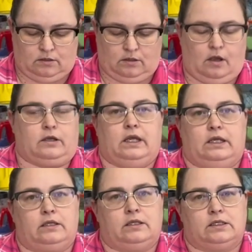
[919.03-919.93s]
on
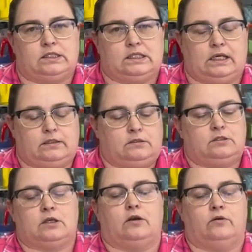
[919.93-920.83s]
getting things done.
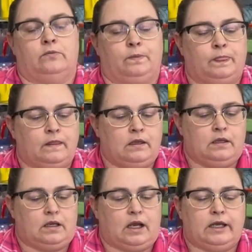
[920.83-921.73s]
So
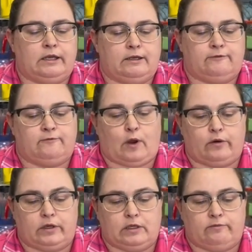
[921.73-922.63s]
I've
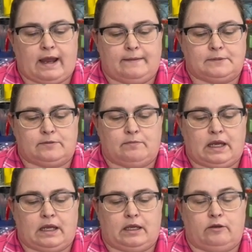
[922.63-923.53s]
already wrapped
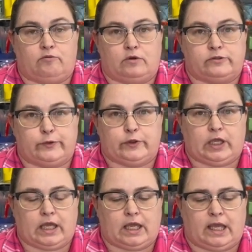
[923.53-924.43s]
my Rose
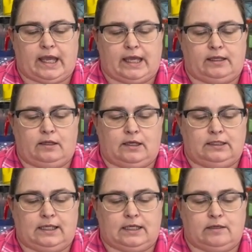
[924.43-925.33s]
Bouquet and
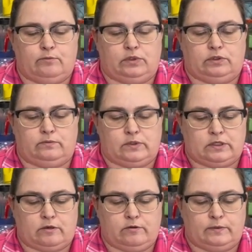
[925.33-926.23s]
Lilac in Bloom
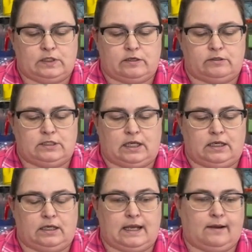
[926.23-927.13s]
soaps. They're done
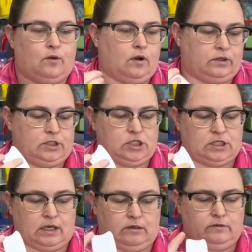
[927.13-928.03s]
and now on the
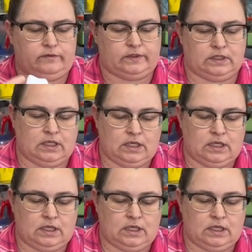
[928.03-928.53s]
shelves.